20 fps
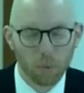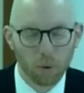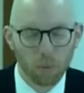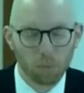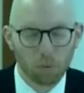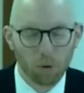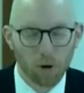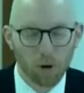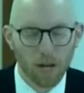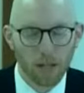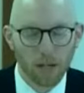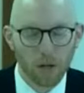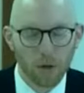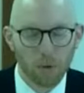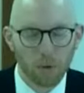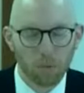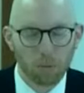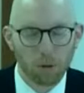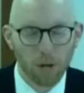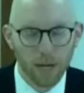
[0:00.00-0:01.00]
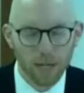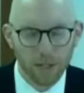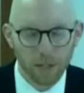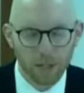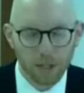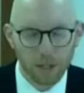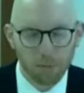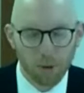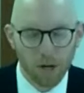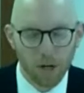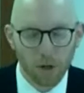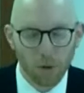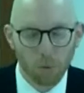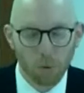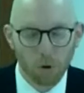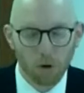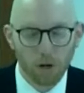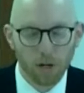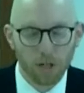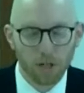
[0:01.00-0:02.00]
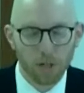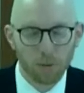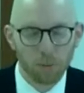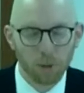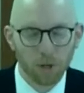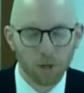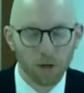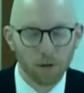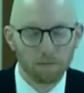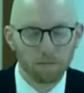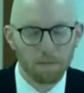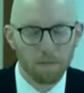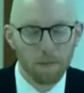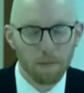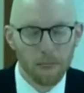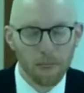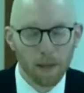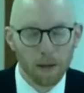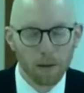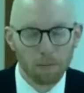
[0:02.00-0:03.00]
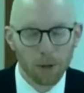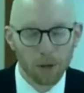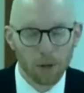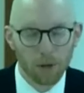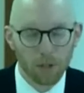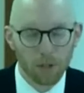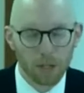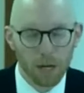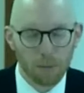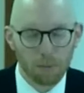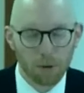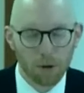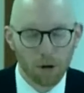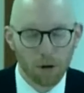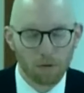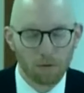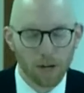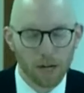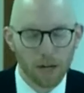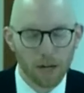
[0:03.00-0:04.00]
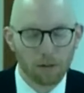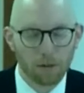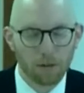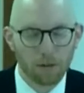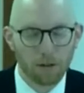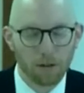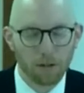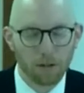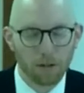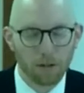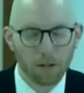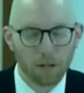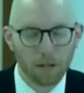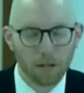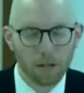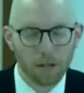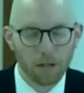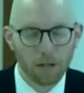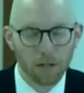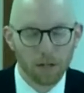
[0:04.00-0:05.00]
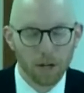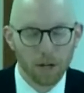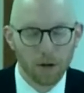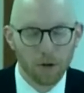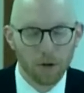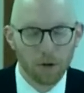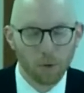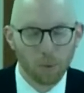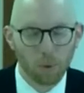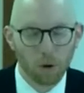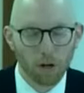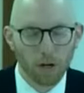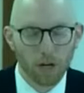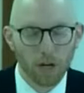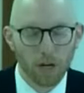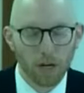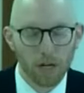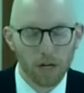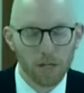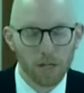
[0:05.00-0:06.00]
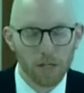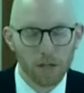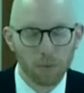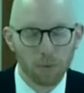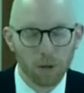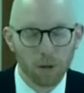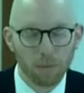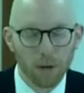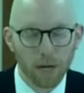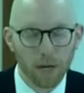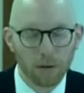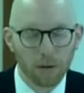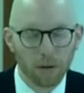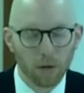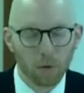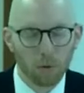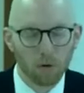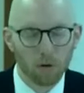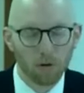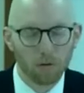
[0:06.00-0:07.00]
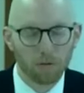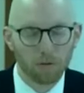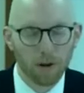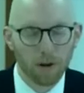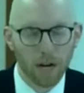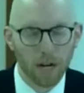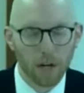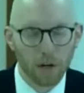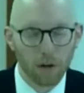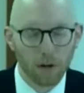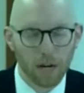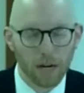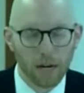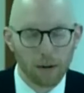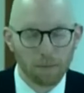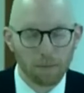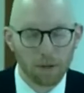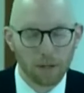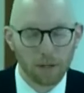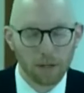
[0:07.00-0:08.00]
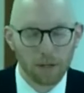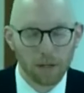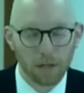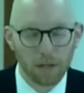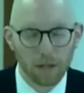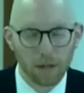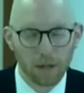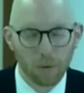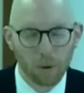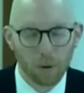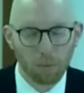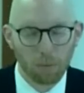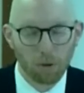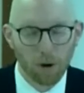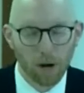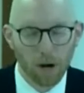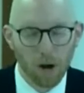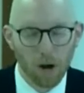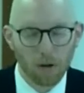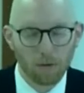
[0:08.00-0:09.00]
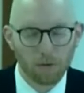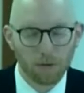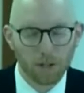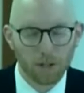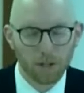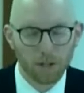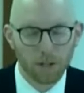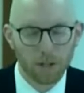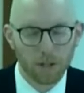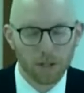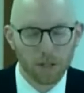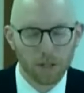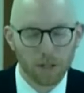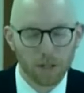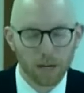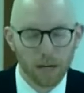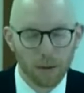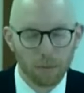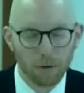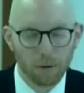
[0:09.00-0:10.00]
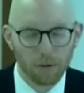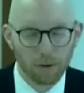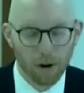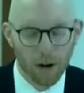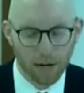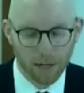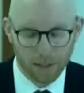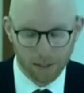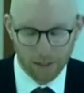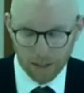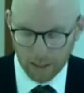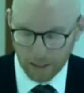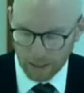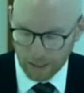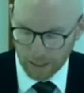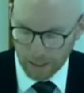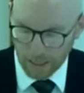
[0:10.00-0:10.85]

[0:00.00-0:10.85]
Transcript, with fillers: We pray that you would bless us by your word and spirit, build us up in our faith, continue to work in us that we might glorify your name. We pray all this in the name of Christ.